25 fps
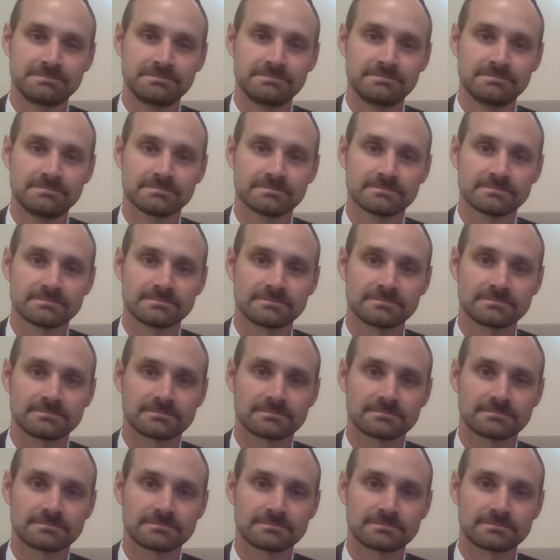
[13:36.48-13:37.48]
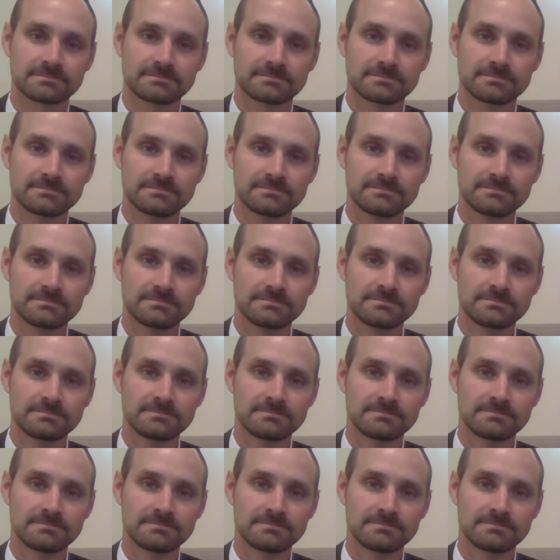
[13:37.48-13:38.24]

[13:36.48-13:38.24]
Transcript: [no speech]